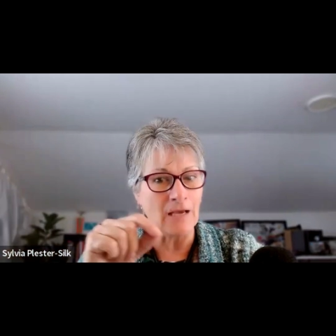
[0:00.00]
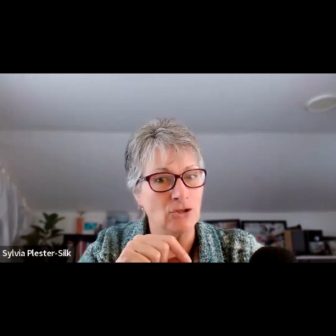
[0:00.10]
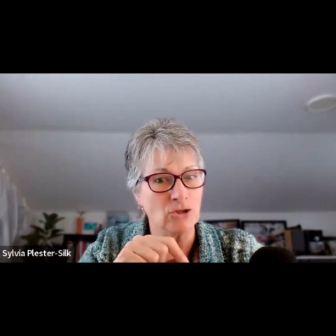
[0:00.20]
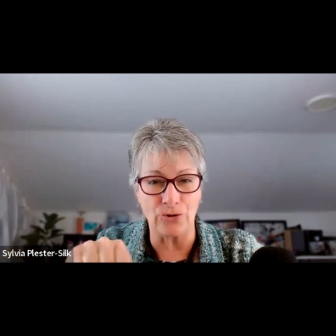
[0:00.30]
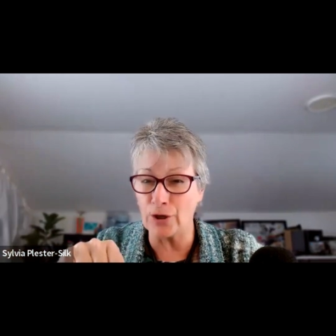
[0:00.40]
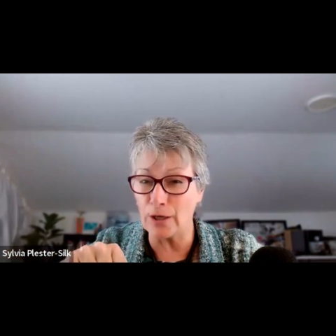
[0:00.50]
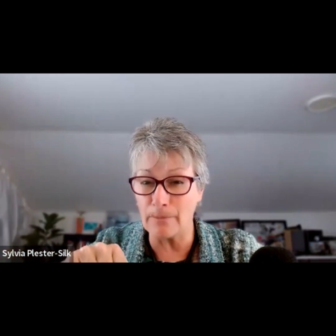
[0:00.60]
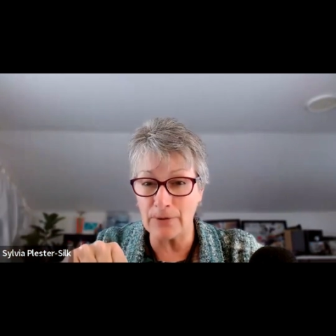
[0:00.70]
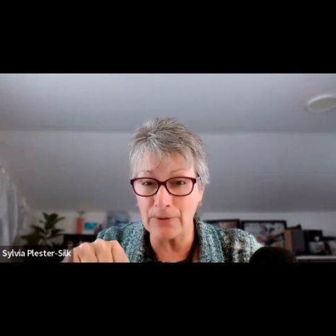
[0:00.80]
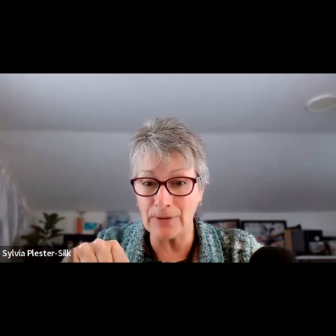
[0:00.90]
Journal
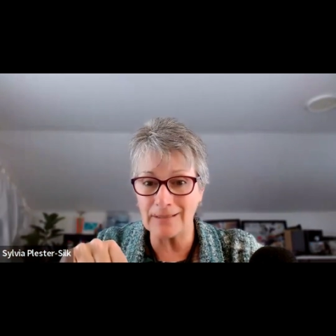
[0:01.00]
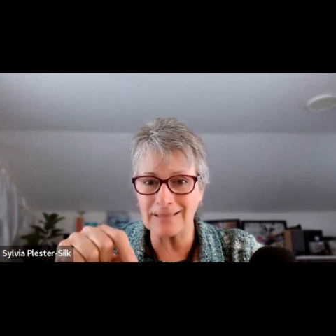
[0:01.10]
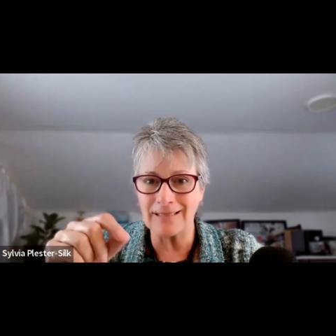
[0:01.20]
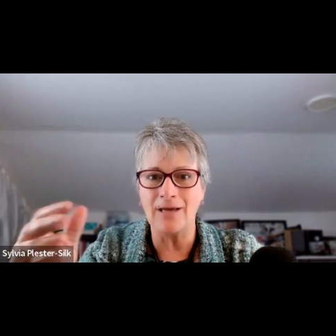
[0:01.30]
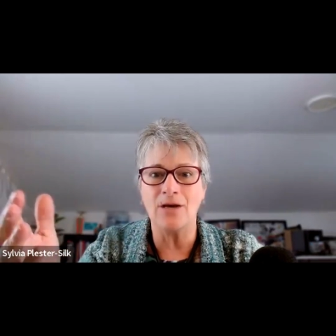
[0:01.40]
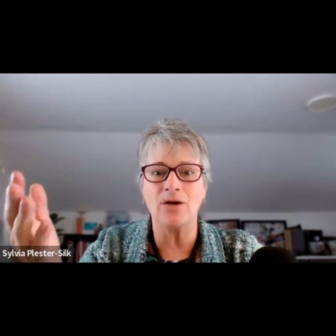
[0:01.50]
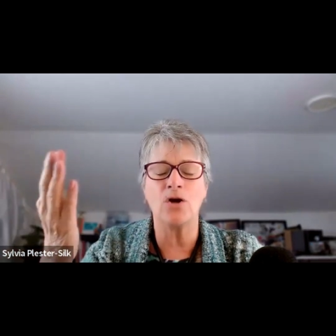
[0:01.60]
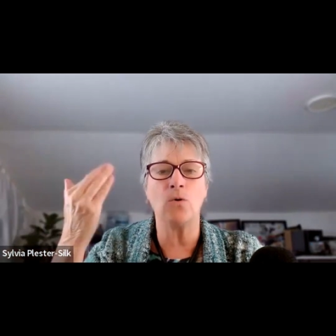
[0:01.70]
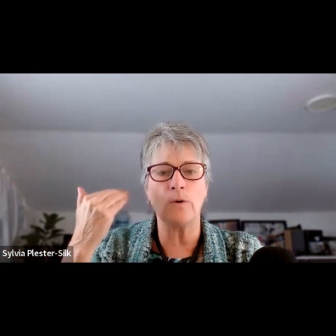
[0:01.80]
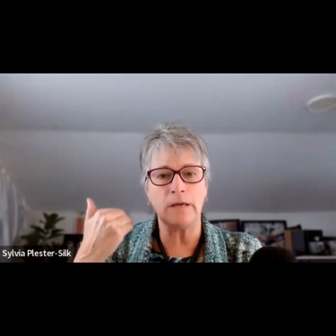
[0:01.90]
about it.
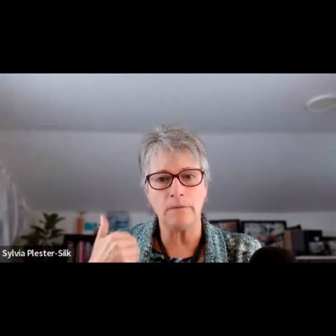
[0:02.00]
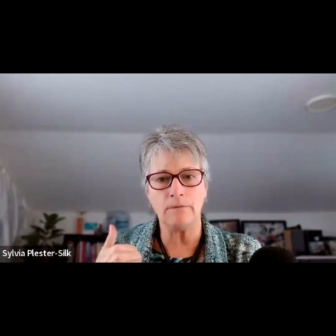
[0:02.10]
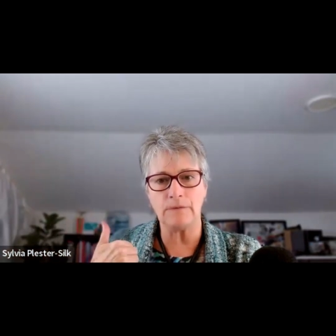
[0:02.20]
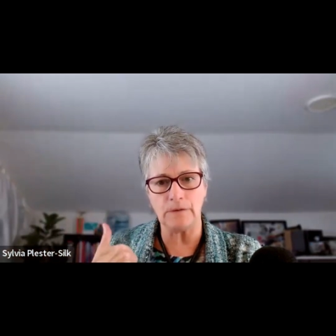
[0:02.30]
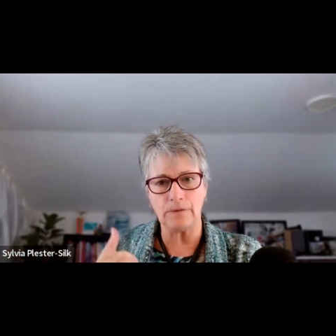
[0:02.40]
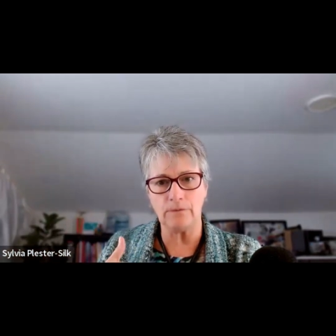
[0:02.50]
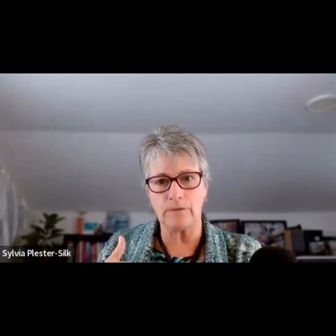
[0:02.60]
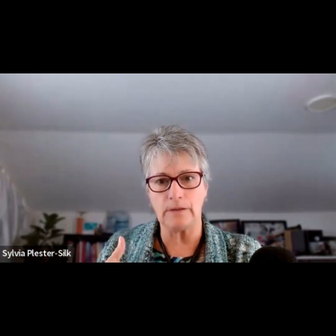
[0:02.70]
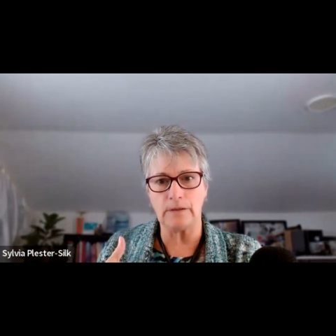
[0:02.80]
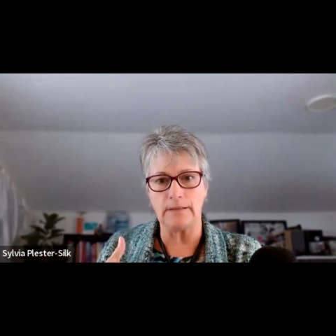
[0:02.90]
Go in, feel the
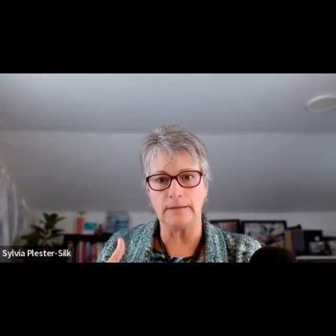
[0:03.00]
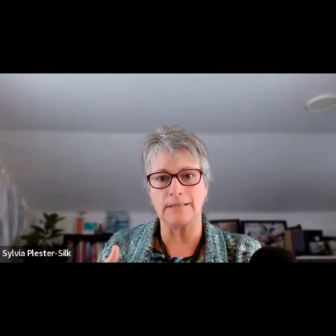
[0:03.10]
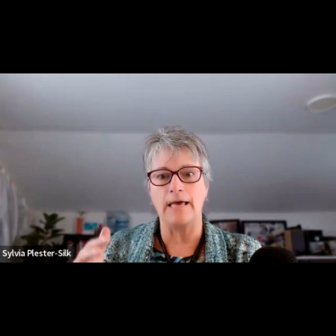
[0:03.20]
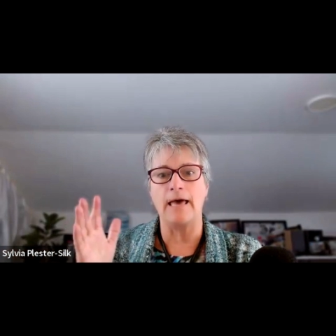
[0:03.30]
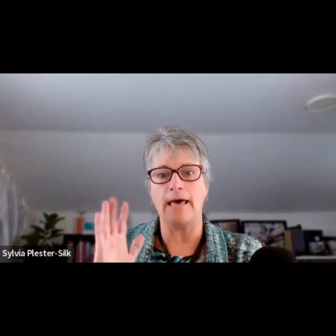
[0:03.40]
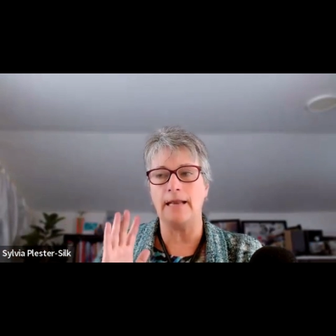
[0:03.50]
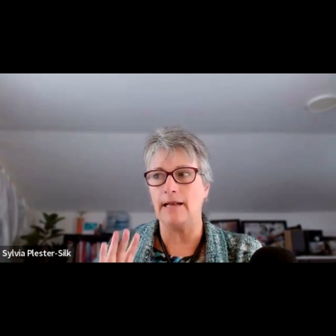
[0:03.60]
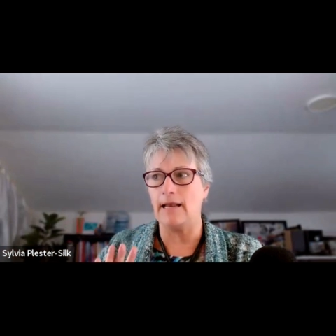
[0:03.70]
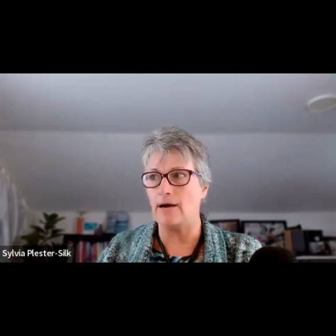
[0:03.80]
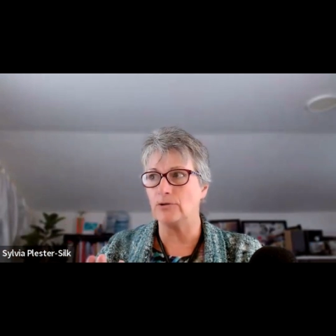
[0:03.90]
feelings, and
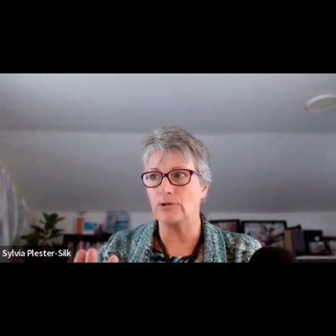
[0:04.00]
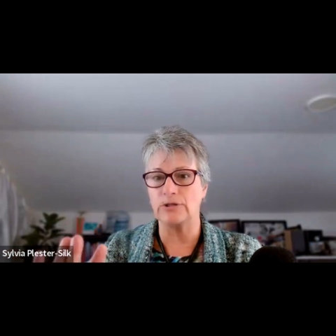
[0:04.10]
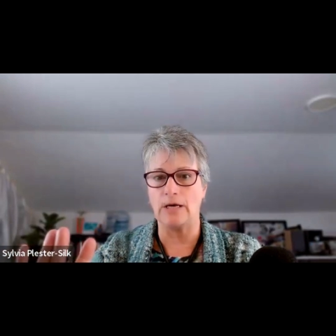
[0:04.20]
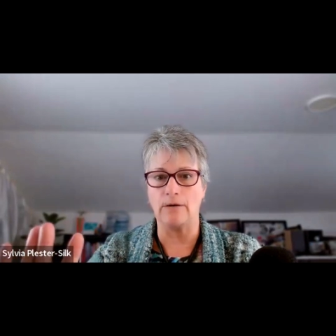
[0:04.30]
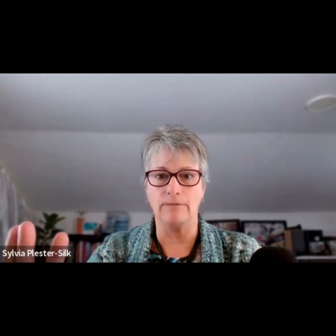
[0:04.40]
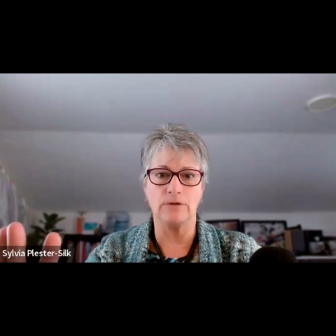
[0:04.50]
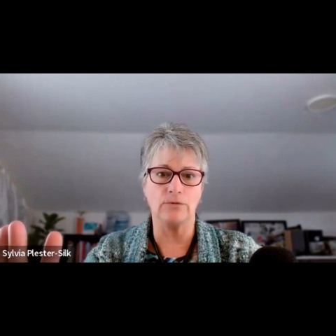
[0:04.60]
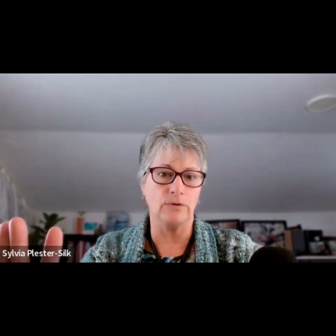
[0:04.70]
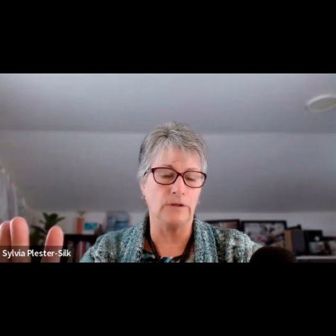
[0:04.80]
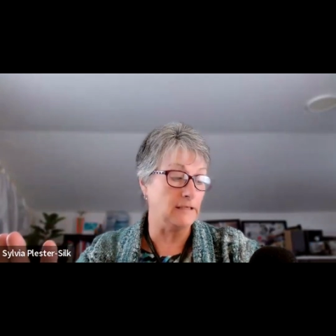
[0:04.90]
allow yourself to
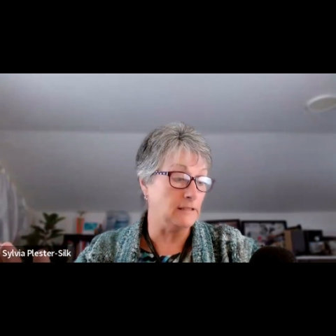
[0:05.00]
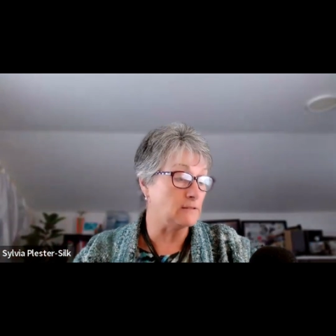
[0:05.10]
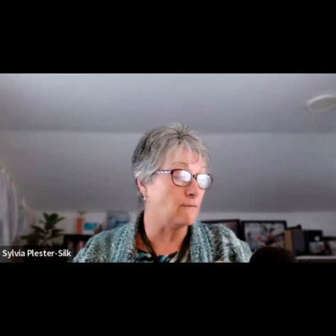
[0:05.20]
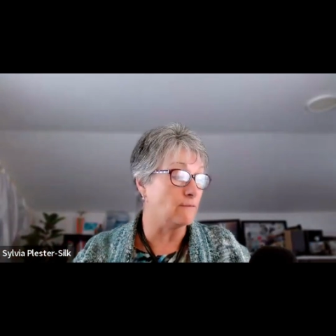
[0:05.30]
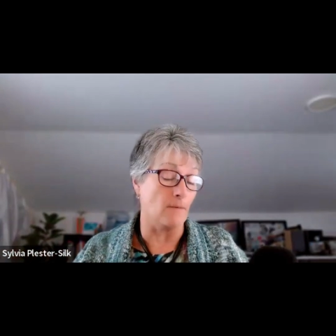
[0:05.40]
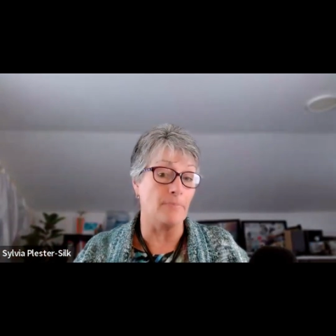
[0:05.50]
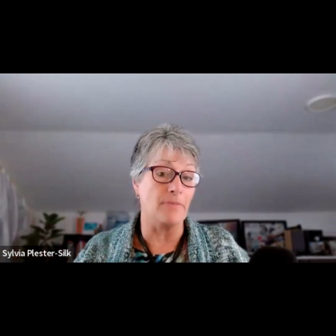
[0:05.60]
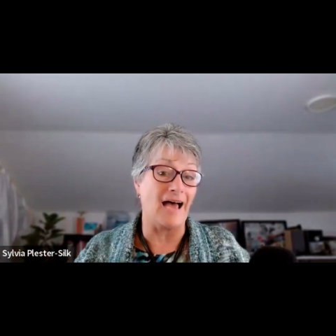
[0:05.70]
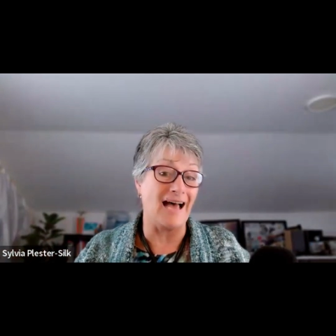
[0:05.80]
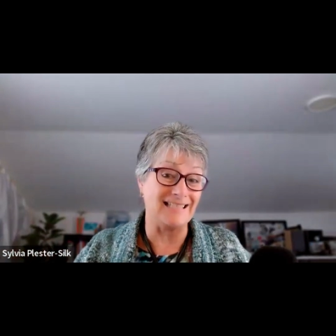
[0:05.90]
release from
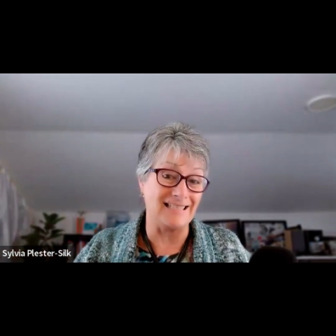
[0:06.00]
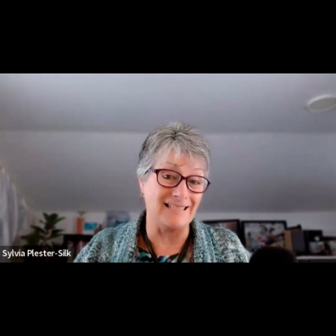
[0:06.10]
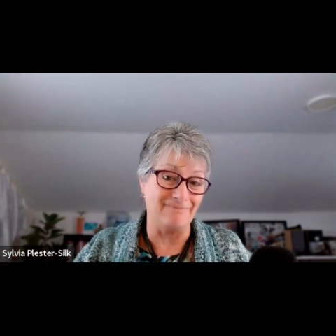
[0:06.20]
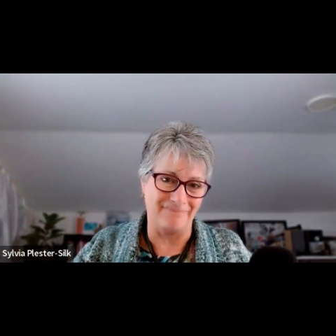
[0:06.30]
that.